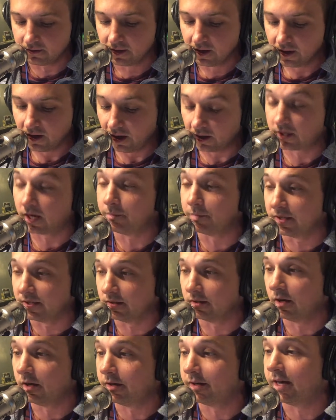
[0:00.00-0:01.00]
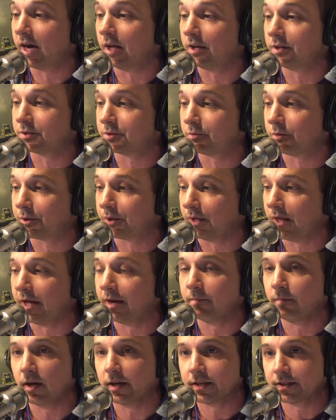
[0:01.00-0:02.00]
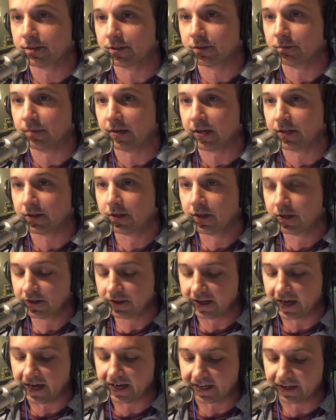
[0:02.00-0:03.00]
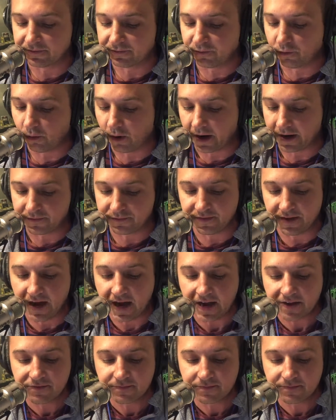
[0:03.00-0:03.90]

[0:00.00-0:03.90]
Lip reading: Our company, $100 is worth a lot of money, too, man. You got to get 4 out of 5.